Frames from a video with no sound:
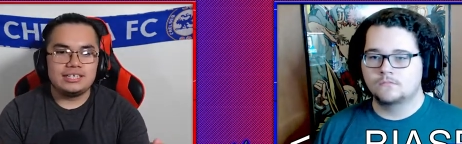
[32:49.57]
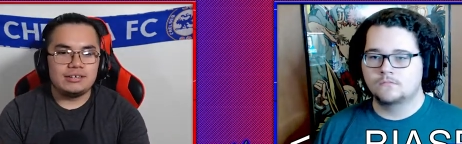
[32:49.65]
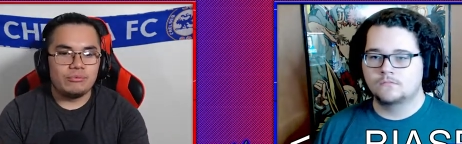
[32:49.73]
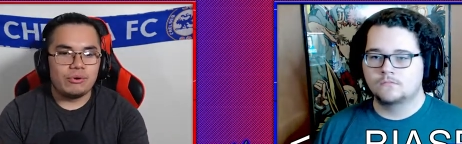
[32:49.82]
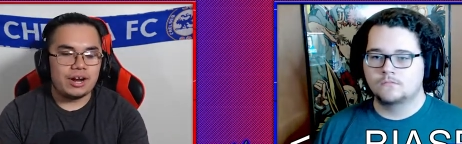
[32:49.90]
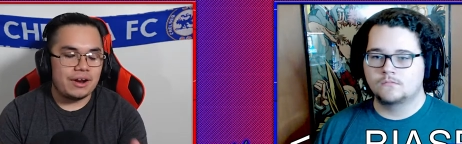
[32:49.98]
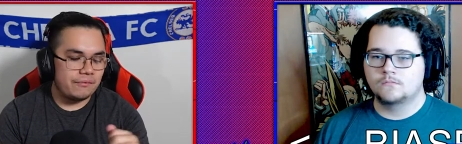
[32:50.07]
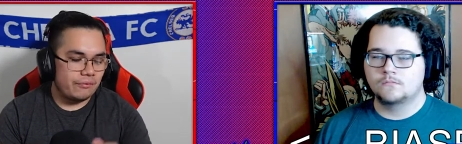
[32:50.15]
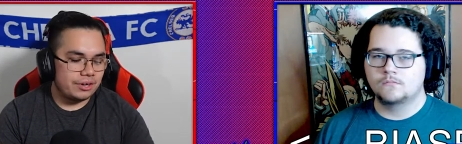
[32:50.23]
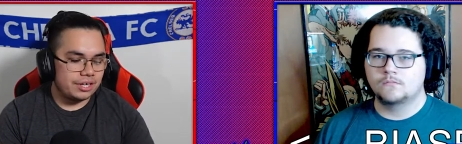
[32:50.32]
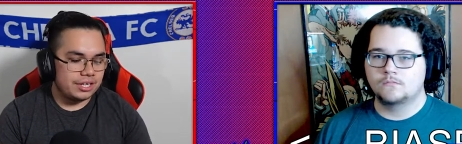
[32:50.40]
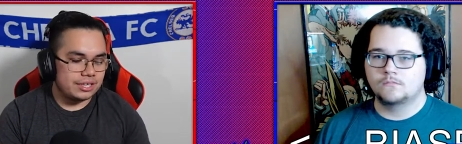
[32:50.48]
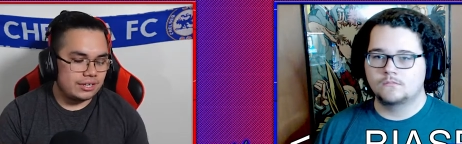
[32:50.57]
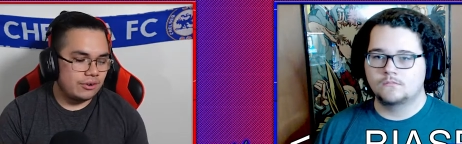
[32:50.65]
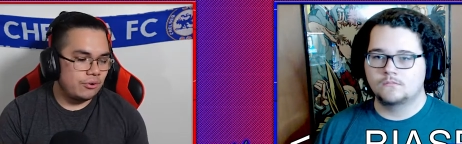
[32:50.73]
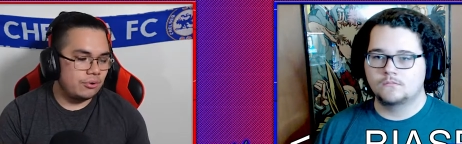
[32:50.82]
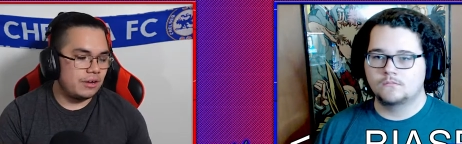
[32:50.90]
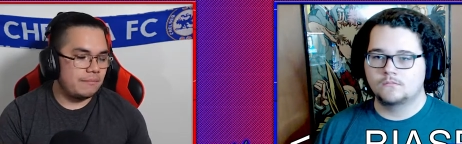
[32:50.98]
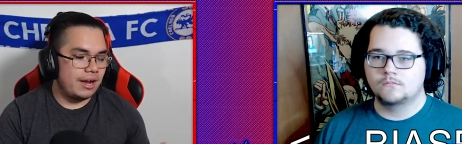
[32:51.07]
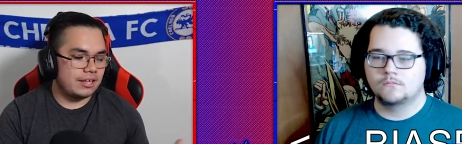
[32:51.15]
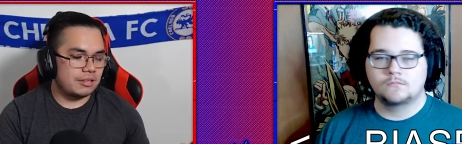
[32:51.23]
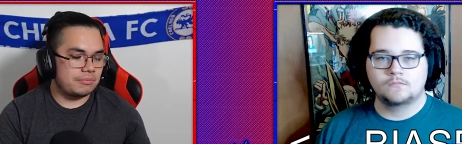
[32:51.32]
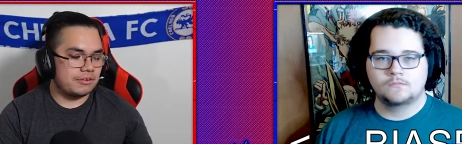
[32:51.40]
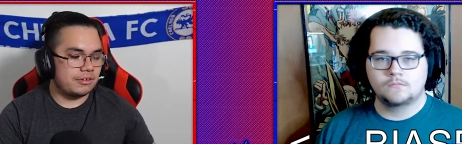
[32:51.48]
Speaker 1: where everyone is and who their
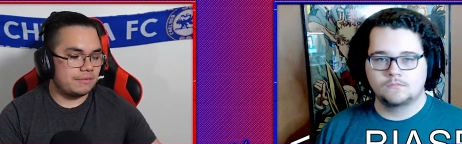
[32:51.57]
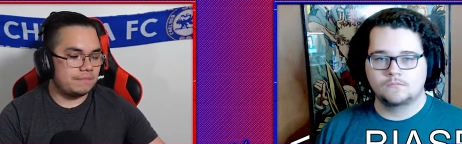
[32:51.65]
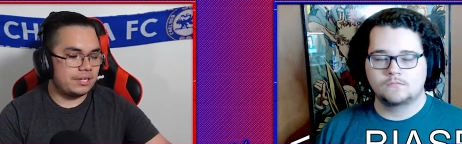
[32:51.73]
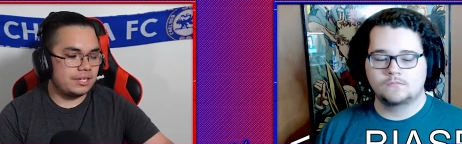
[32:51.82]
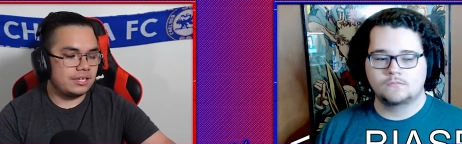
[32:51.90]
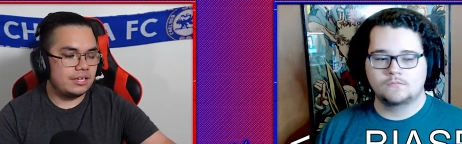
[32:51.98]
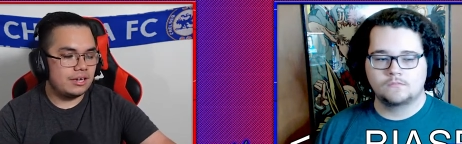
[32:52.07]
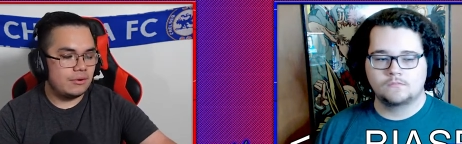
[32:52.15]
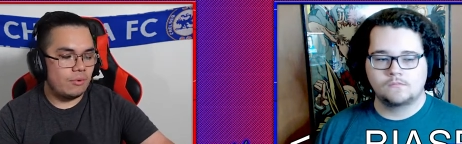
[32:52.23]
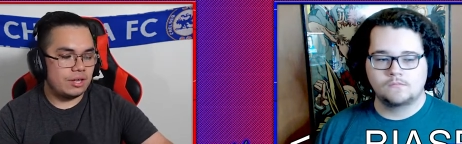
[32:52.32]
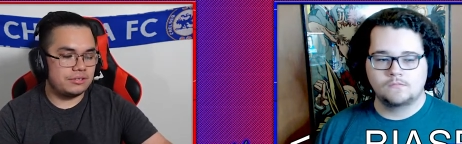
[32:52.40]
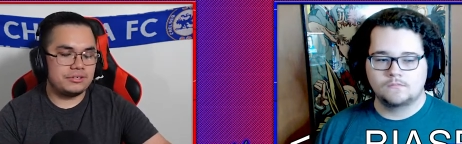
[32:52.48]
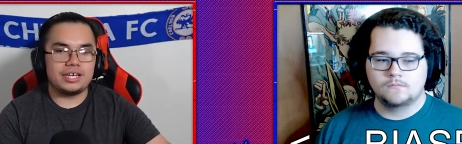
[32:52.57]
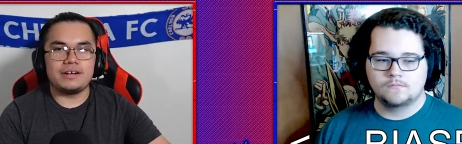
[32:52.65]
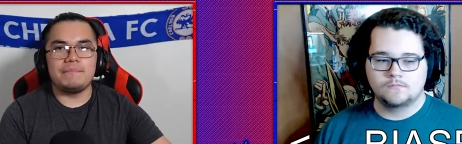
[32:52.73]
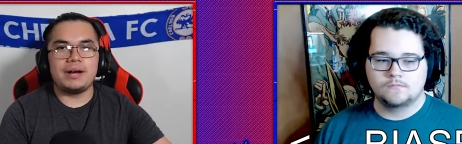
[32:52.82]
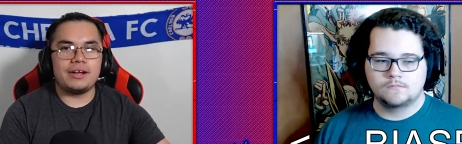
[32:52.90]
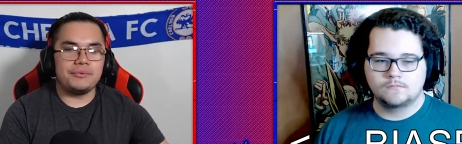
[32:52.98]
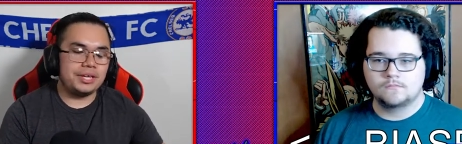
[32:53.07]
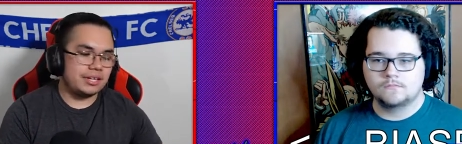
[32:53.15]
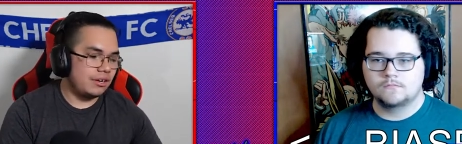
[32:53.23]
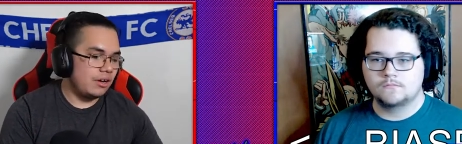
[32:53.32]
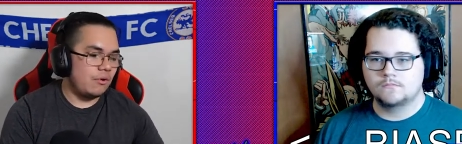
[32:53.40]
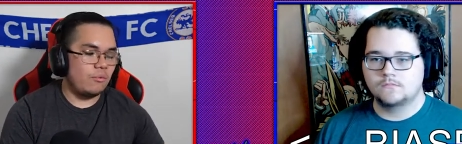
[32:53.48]
matchups are going to be, whether you get a bye week,
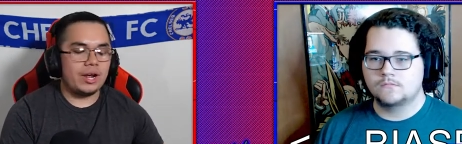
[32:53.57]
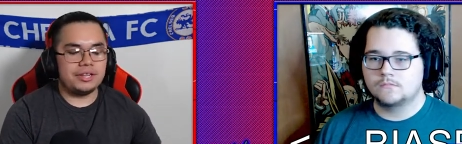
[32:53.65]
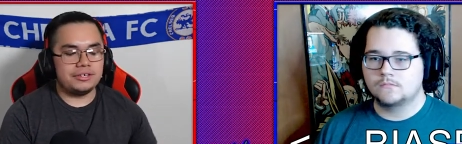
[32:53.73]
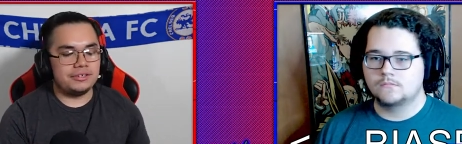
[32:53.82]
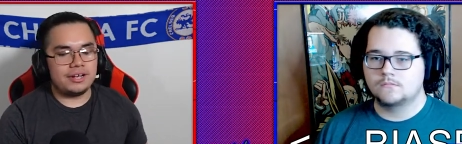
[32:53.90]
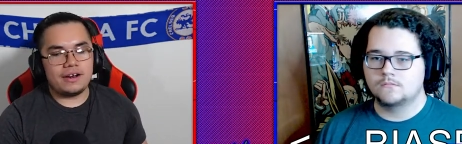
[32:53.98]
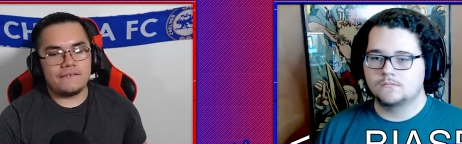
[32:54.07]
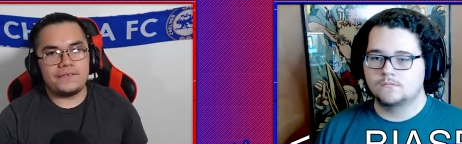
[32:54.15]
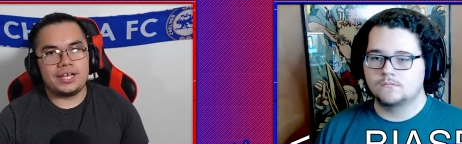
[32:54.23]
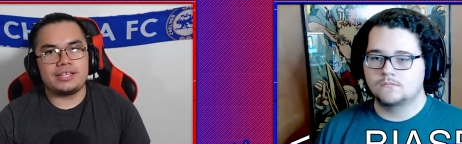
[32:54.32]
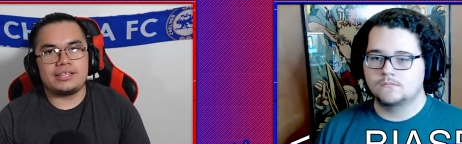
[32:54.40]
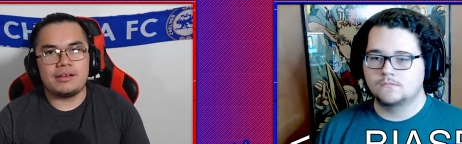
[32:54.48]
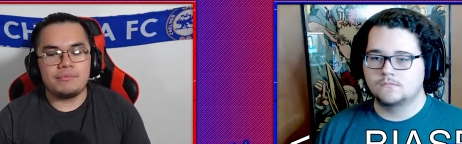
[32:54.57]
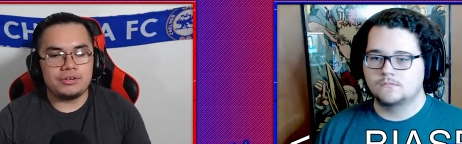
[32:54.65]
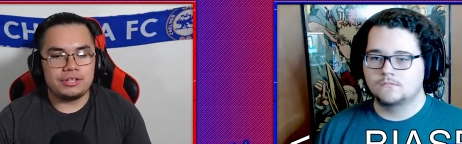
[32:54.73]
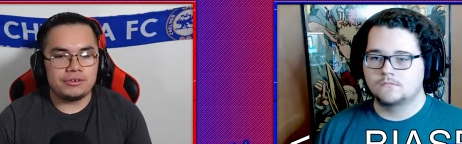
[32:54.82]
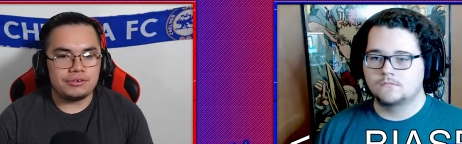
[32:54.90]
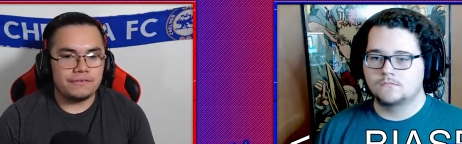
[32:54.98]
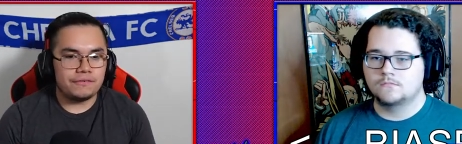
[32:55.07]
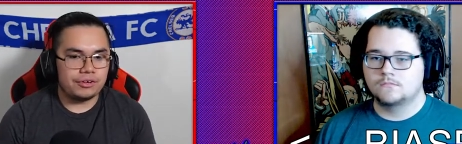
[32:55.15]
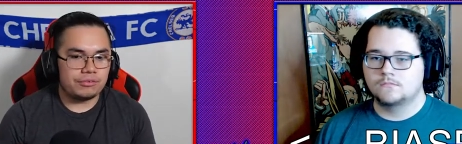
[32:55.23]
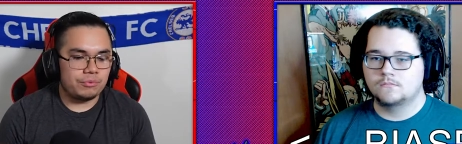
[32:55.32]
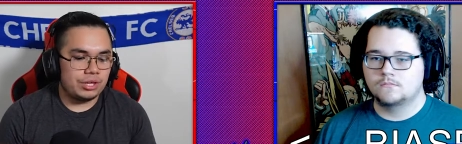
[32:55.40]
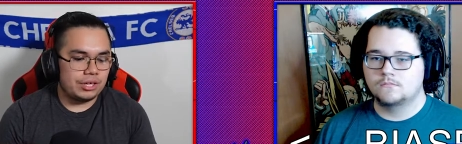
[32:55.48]
whether you got to face someone during the
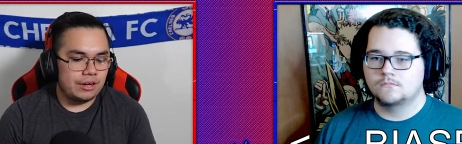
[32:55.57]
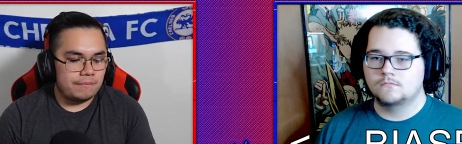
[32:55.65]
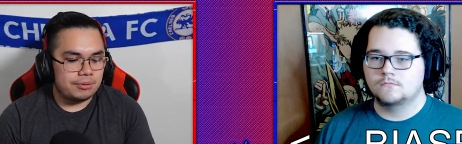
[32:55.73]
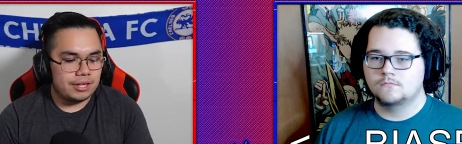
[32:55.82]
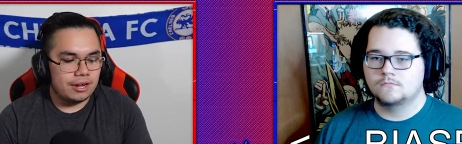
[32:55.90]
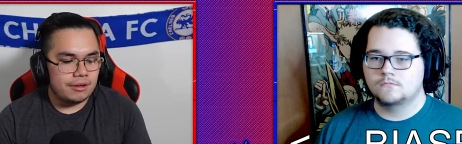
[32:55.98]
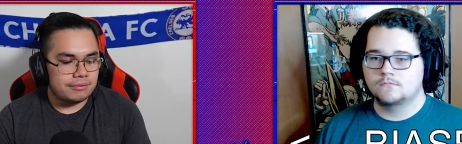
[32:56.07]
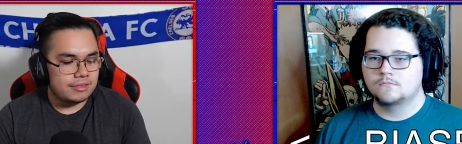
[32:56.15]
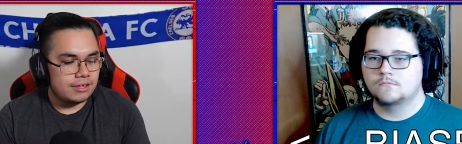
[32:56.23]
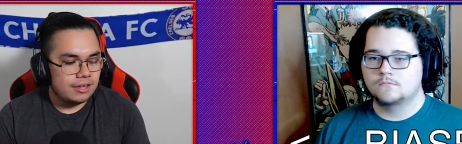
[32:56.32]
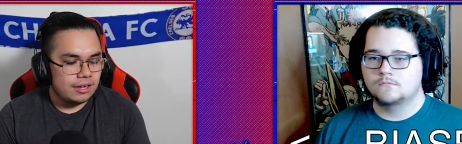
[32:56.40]
first week of playoffs,